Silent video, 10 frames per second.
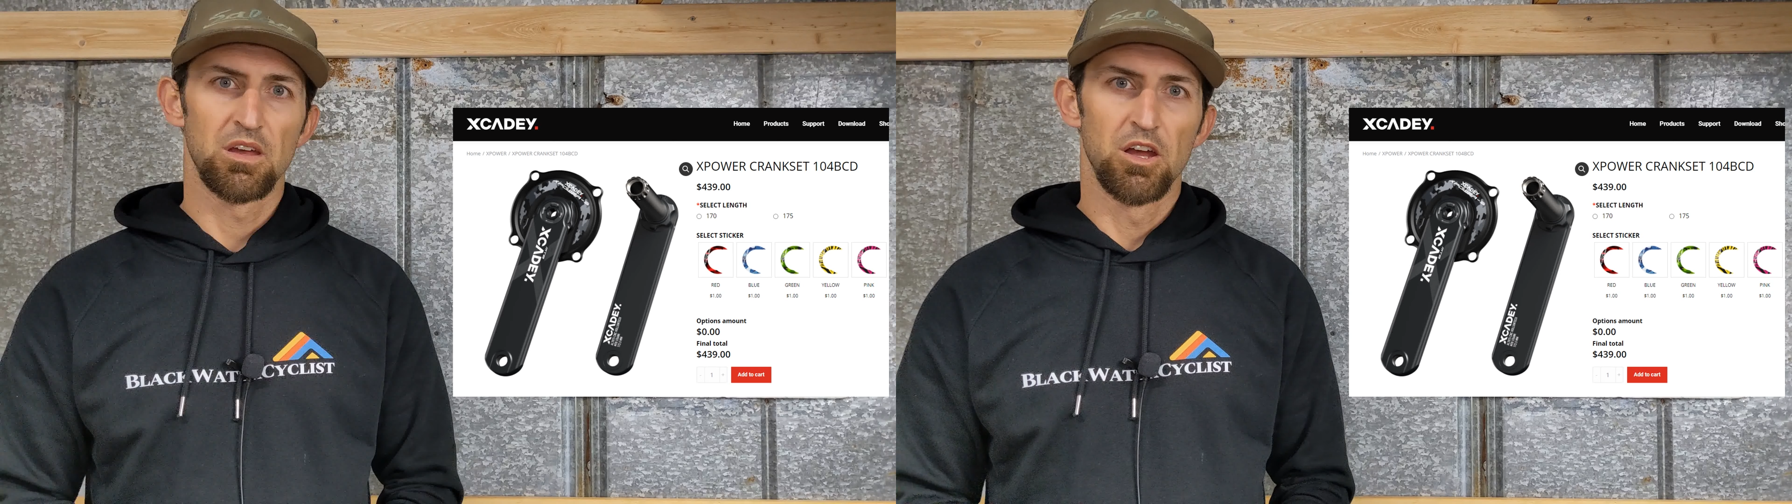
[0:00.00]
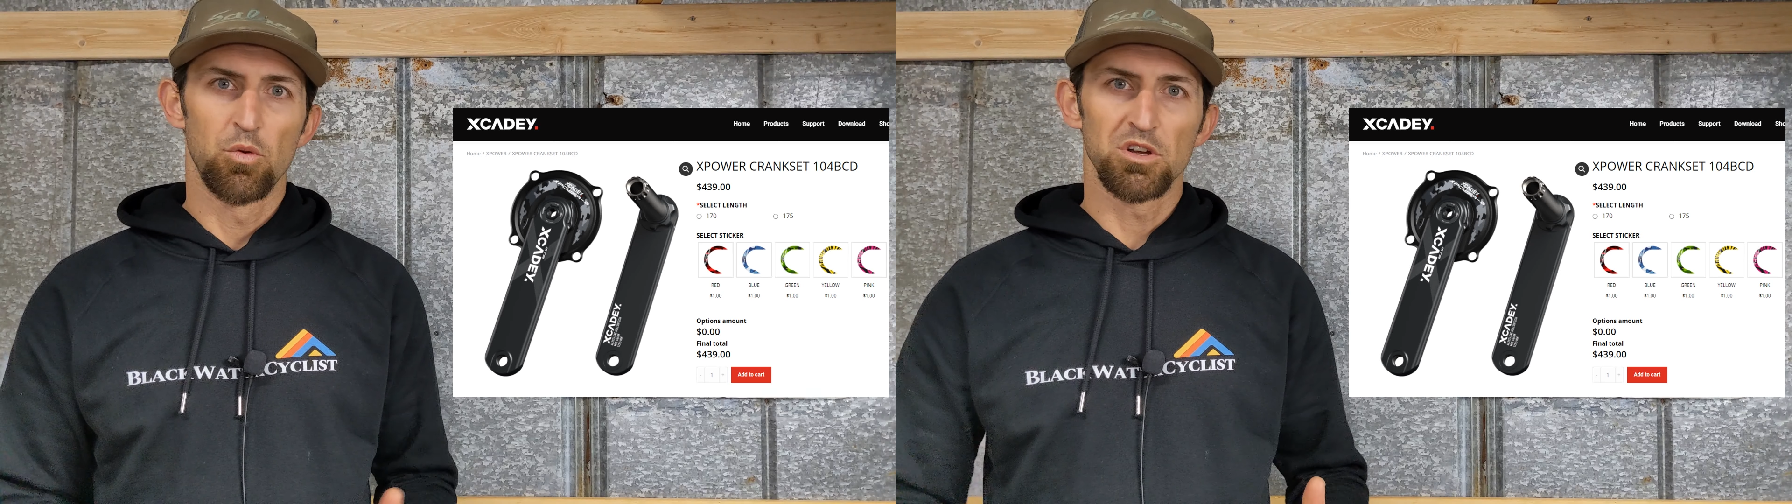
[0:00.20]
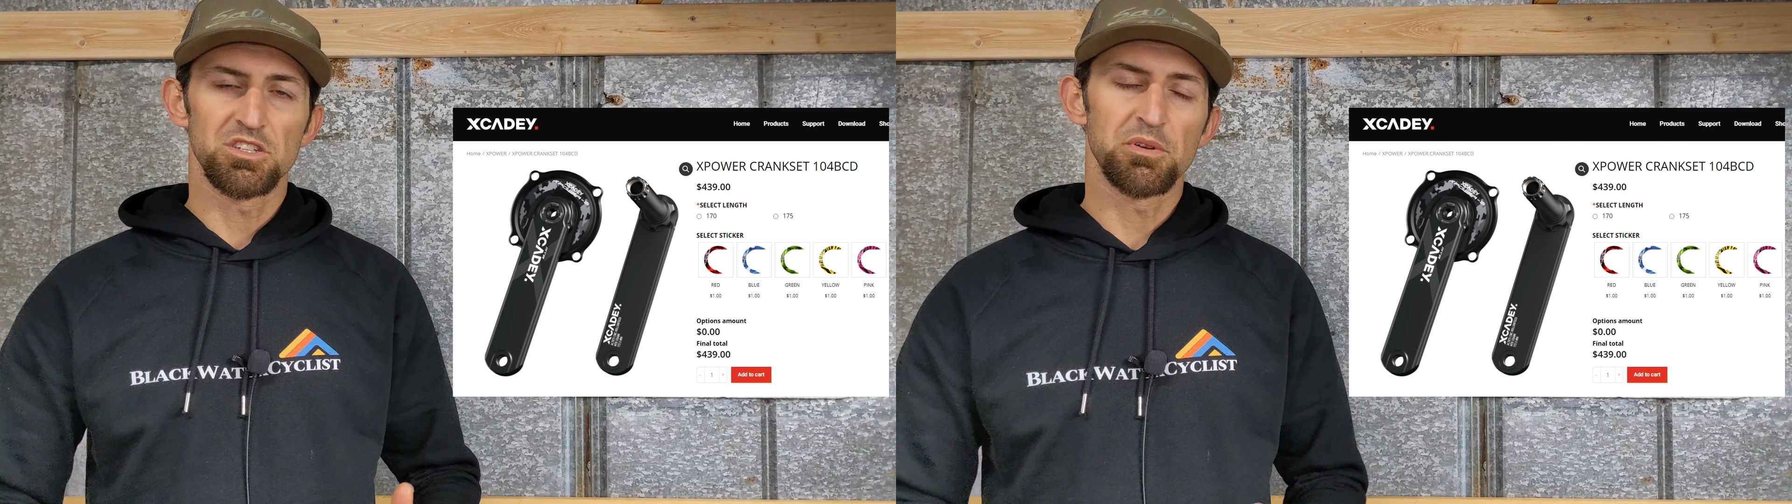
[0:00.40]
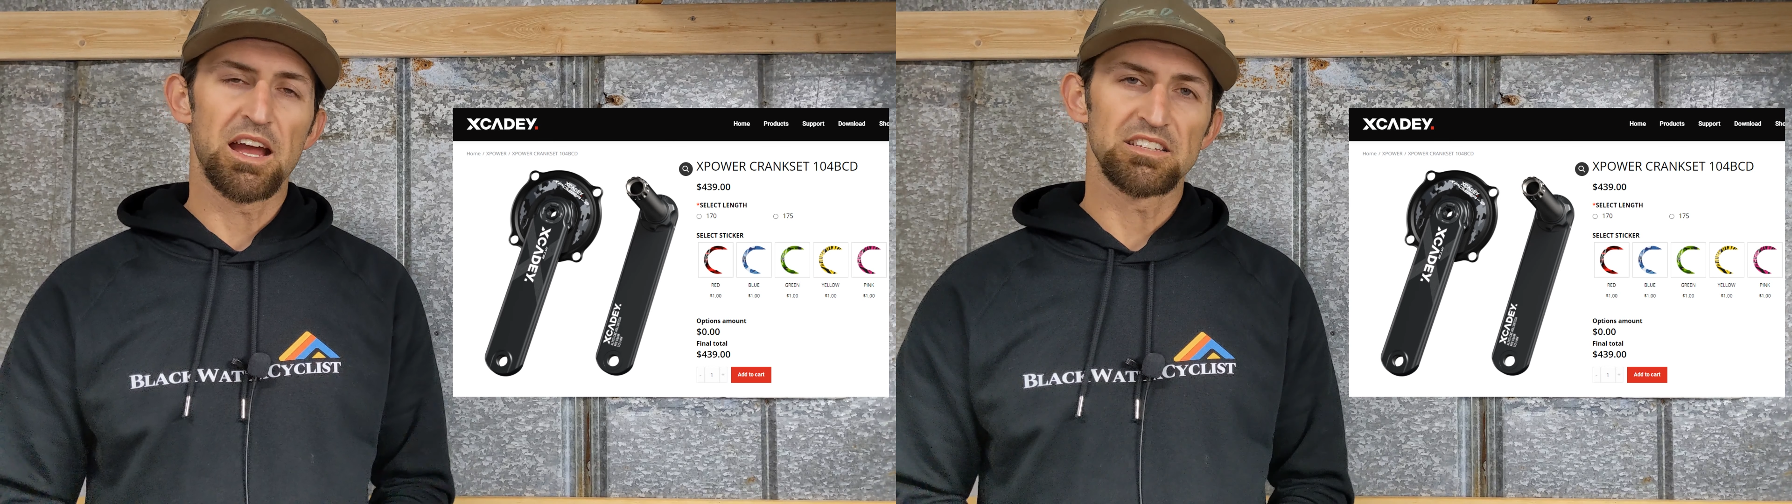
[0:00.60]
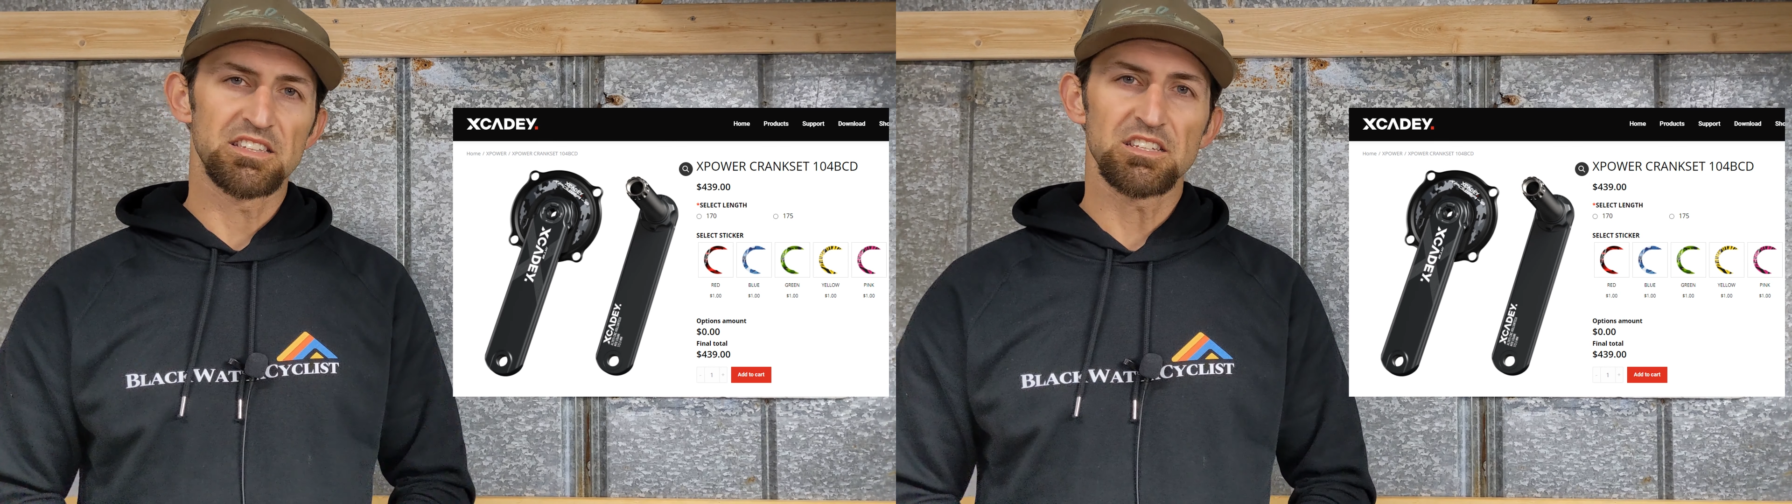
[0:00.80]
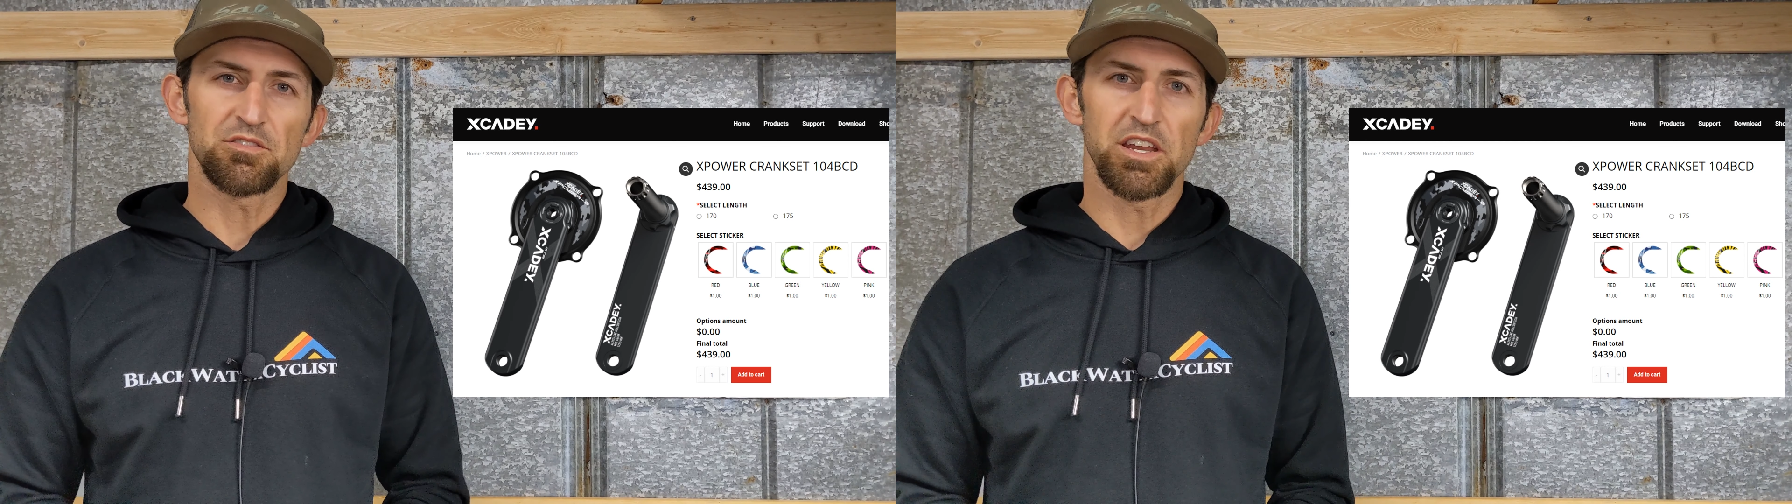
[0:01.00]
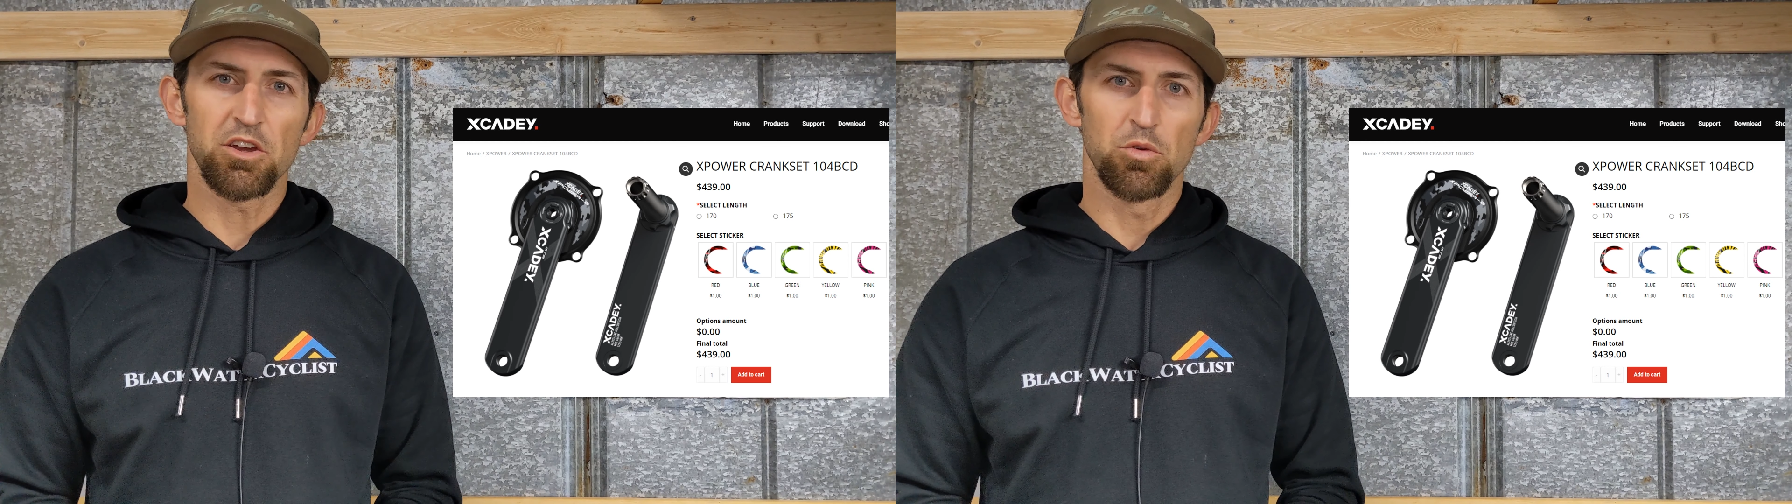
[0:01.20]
What's up guys? In this video